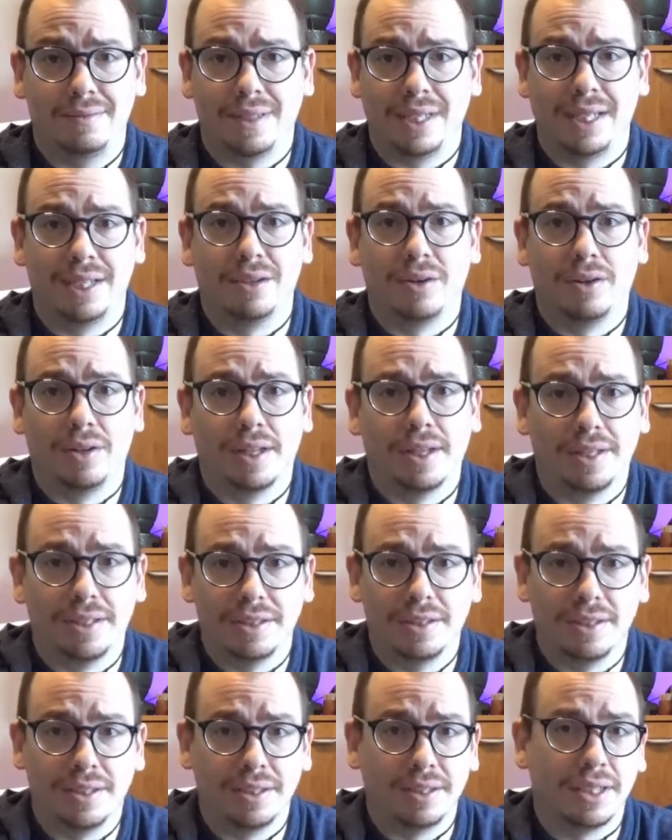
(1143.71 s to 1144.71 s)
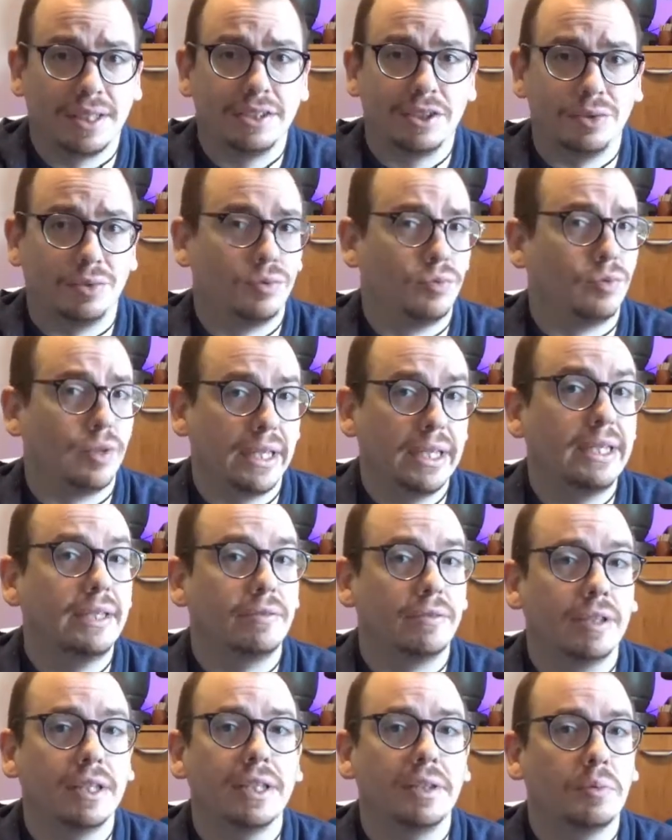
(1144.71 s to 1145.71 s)
in all honesty, unless you really,
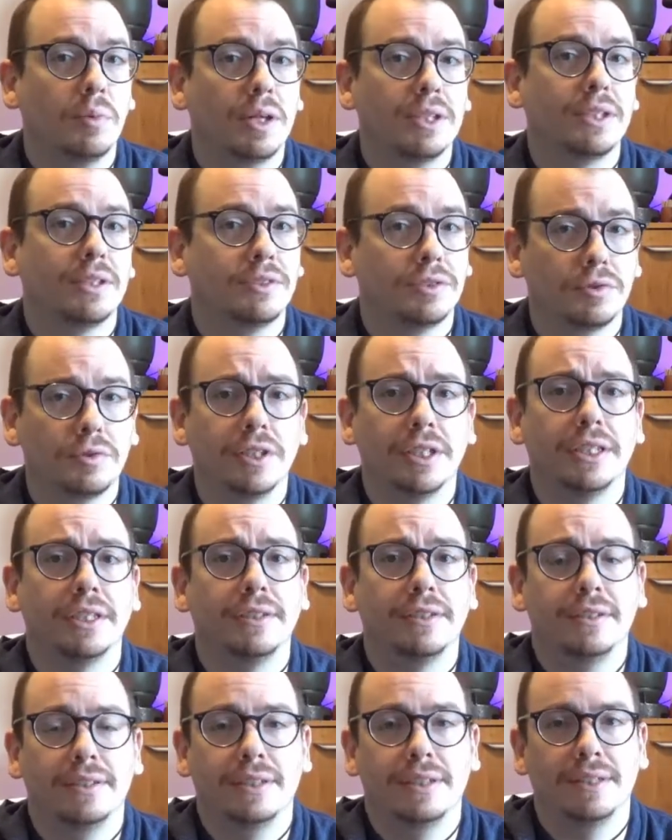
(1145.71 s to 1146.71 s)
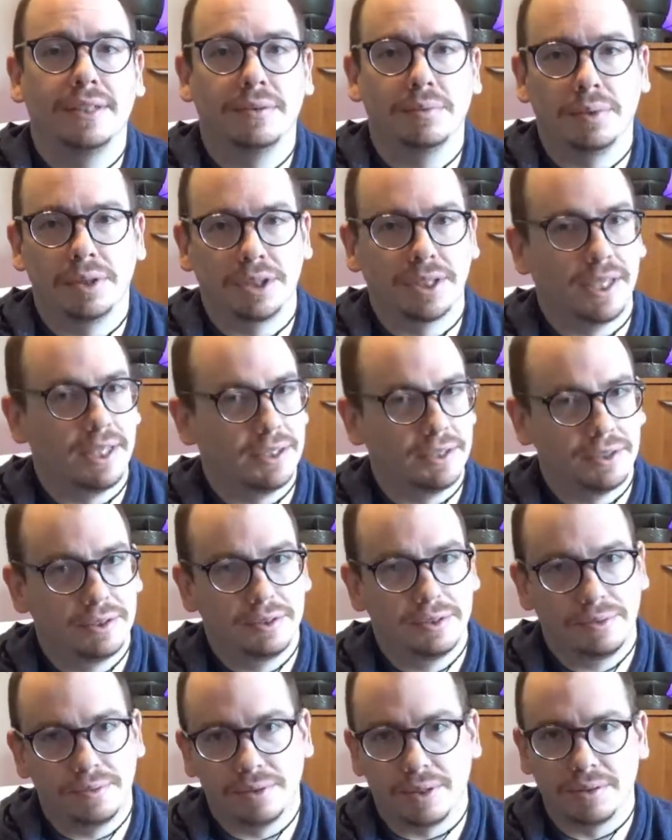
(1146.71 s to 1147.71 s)
really want the screen, in which
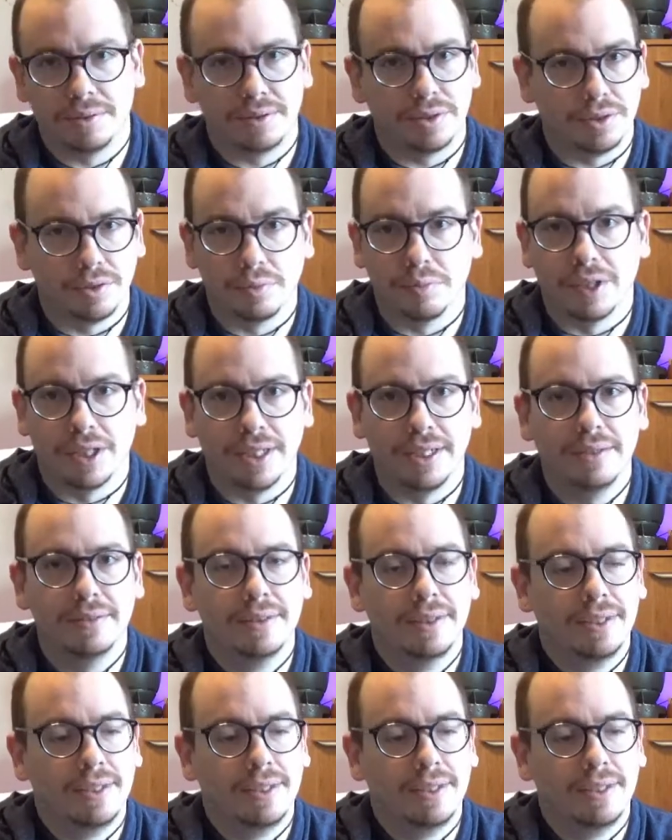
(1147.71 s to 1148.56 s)
case, you know, it's your money.